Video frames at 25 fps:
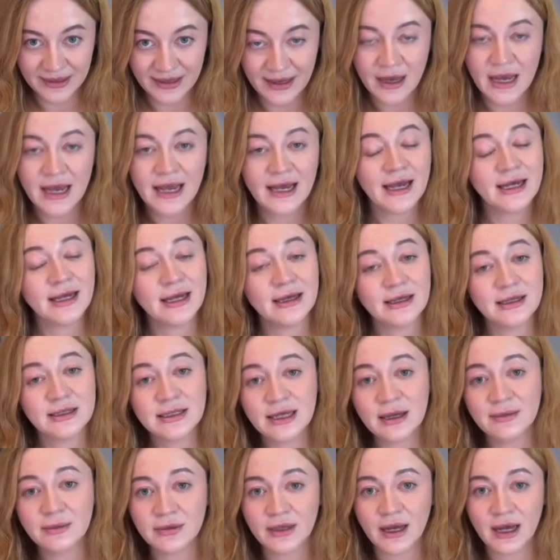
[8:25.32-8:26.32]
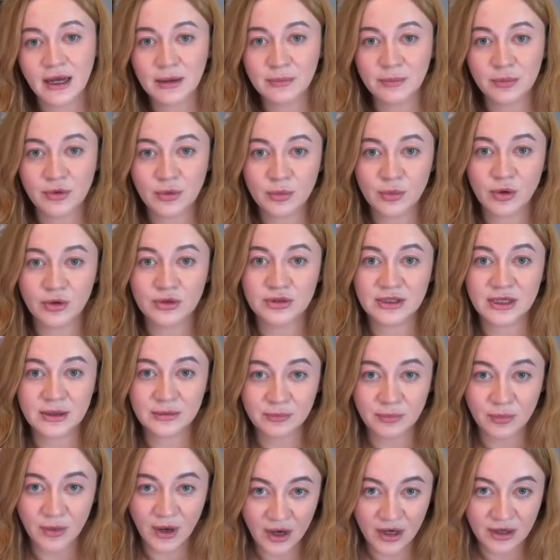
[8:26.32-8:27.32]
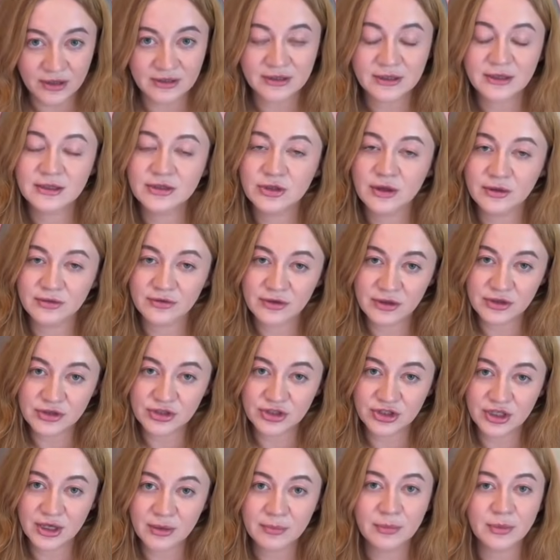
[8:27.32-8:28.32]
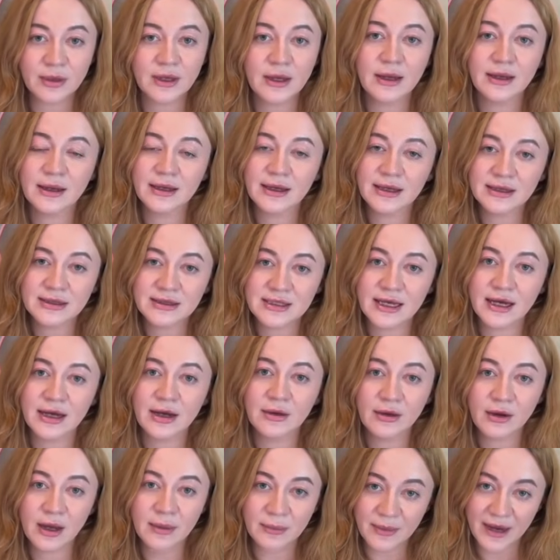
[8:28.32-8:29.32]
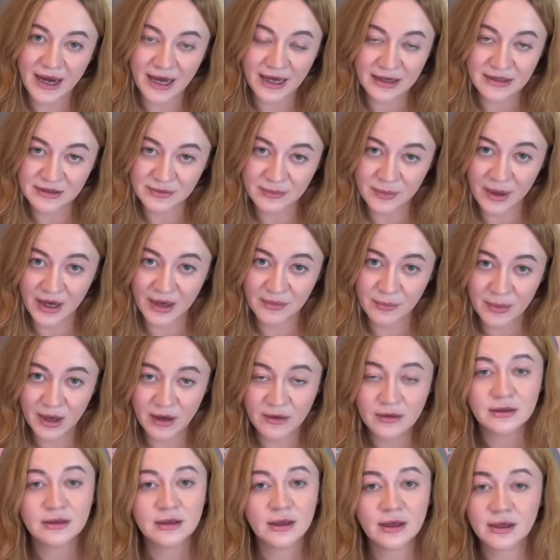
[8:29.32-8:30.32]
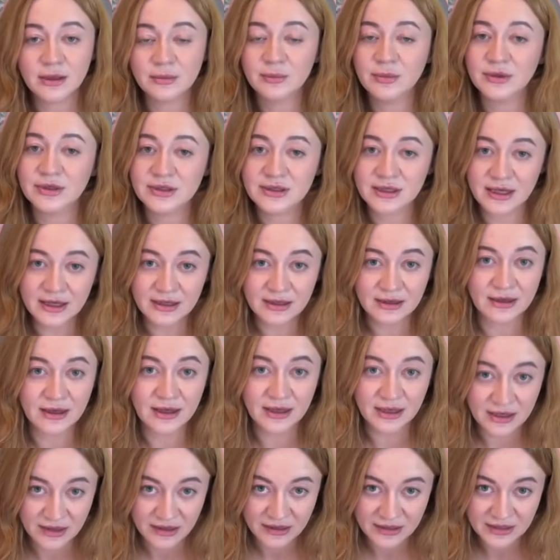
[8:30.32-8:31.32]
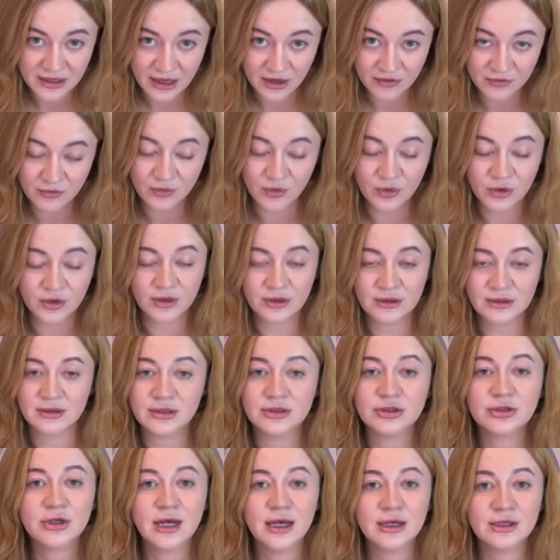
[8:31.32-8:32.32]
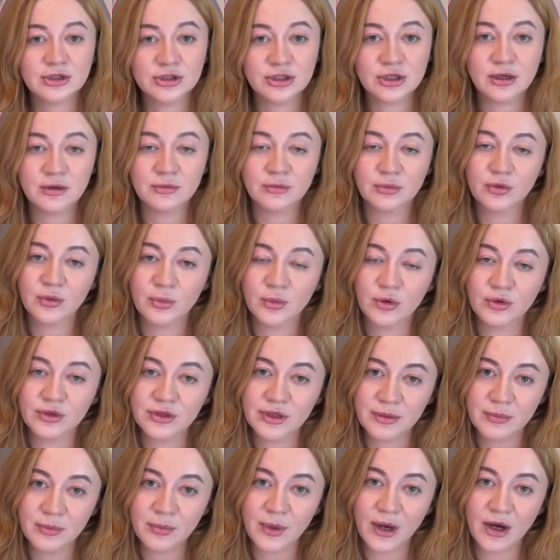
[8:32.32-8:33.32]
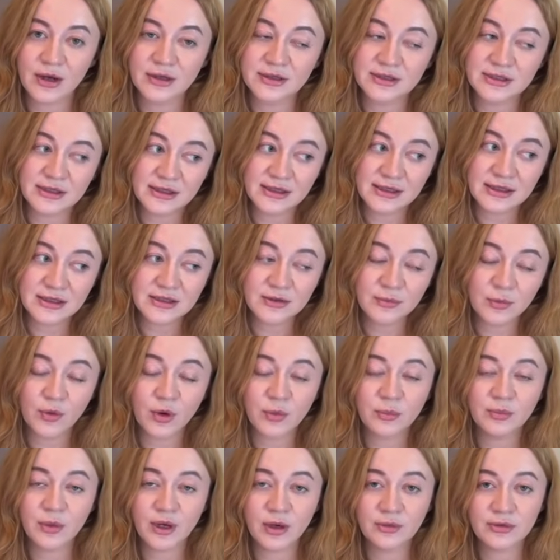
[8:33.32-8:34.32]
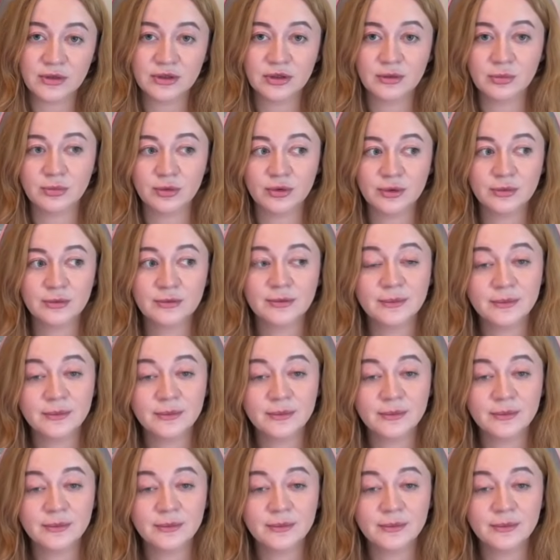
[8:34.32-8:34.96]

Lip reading: And at the same time, promoting bots is often cheaper in Telegram ads by about 30%. Therefore, the strategy of promoting bots is more profitable.